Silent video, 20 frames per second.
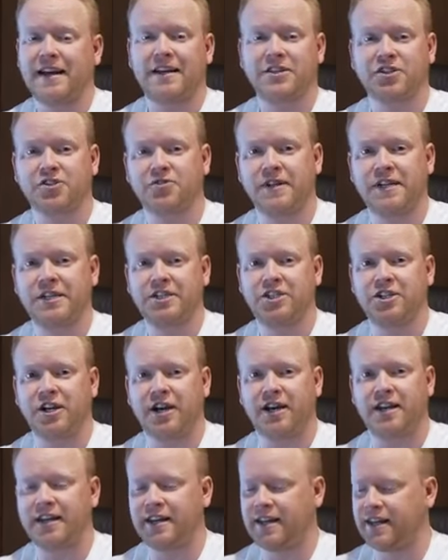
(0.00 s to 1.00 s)
I'll
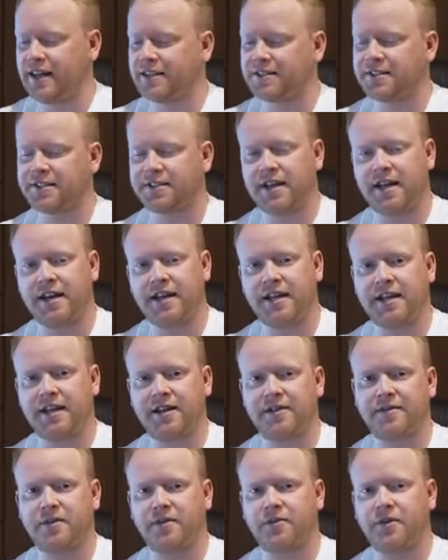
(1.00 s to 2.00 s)
screenshot it and I'll study
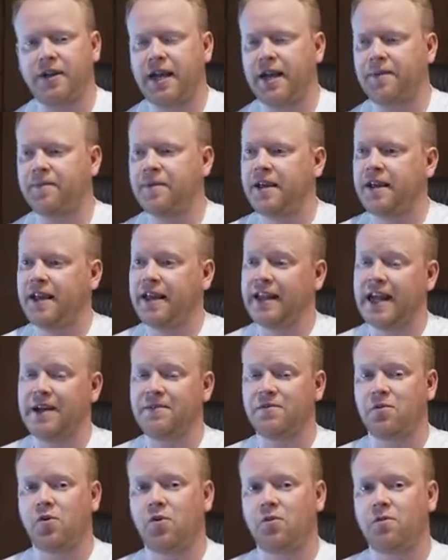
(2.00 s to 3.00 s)
it, okay? And I
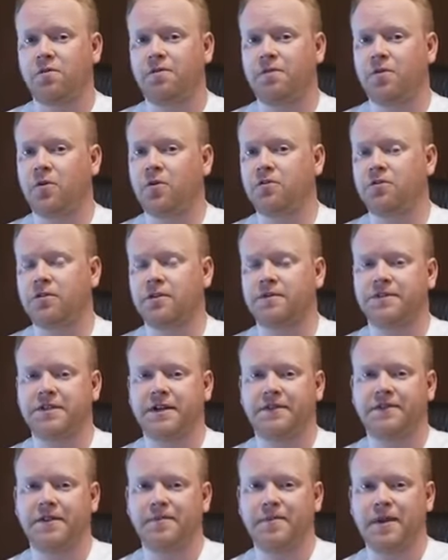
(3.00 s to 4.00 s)
have a whole folder of
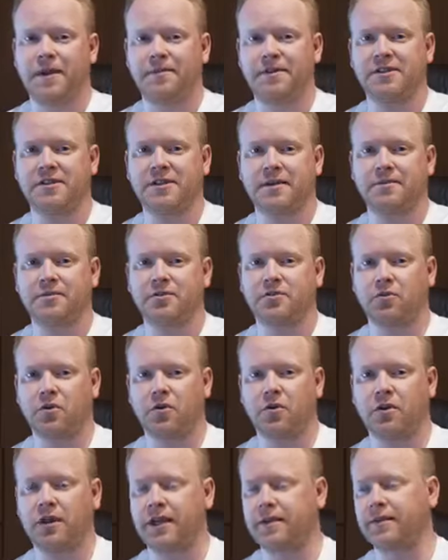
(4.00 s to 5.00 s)
stuff that made me stop
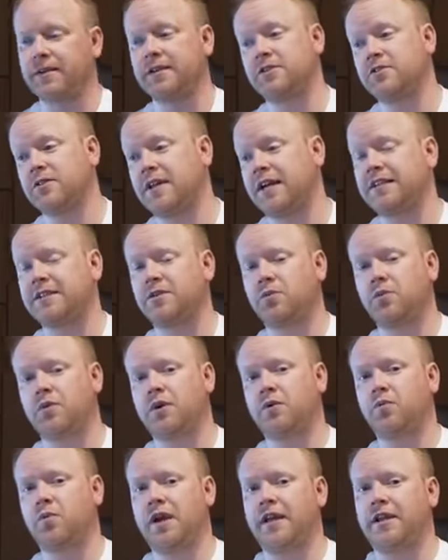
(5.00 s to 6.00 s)
scrolling. And so that's
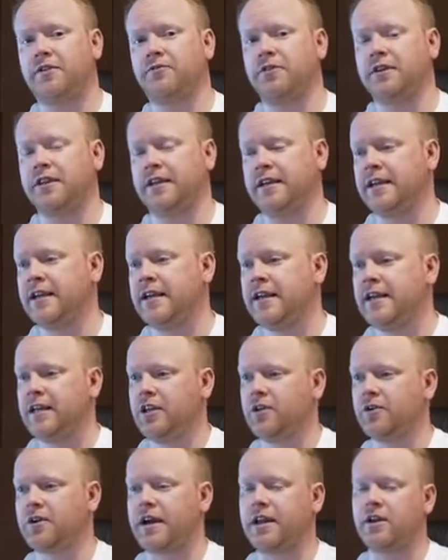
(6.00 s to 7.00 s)
one way to really, you
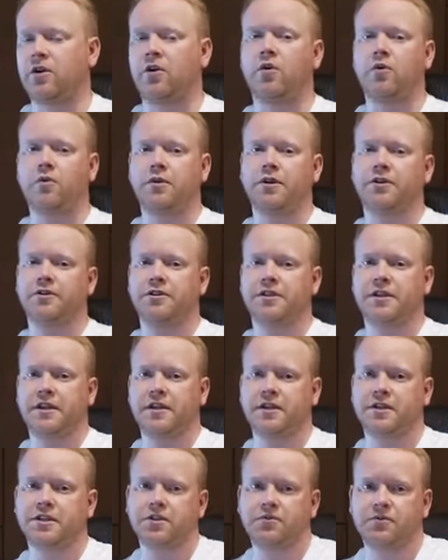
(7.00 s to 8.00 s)
know, kind of hone your
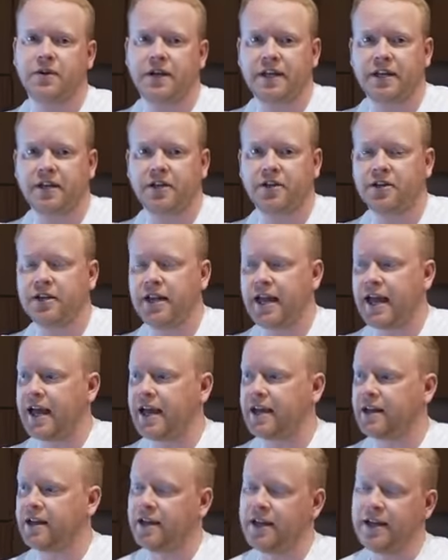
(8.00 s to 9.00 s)
skills in running a good
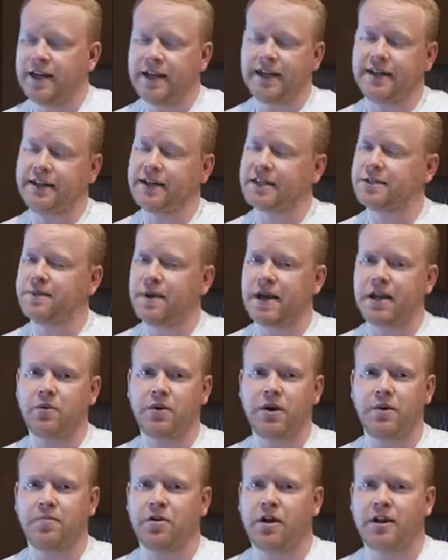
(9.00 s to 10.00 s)
ad. It doesn't matter what
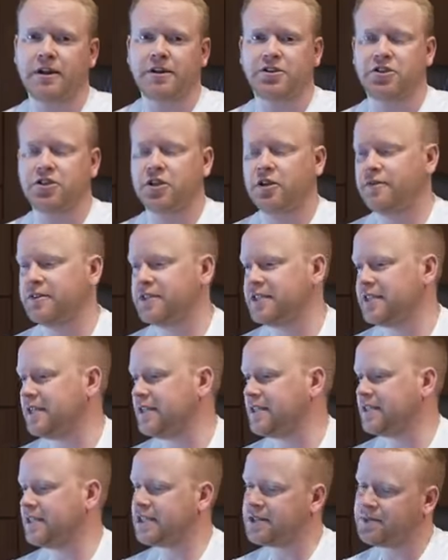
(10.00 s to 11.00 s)
your product or service
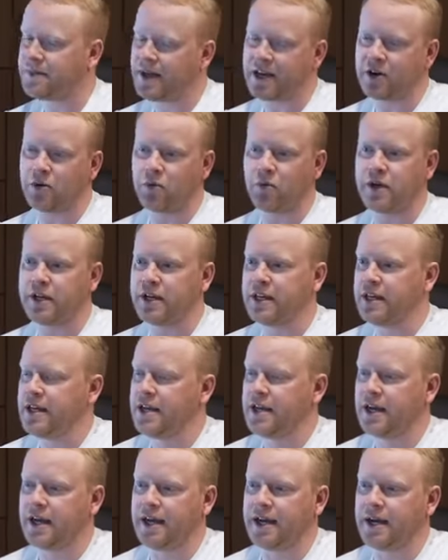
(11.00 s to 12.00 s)
is, it doesn't matter what
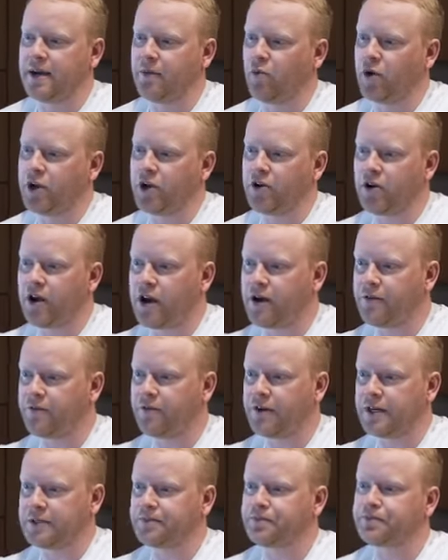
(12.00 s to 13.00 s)
you're
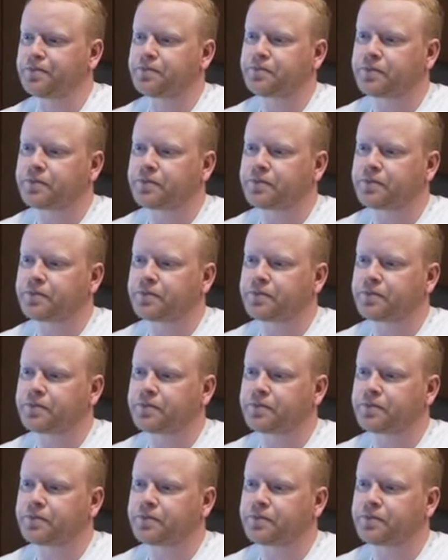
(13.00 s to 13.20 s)
offering.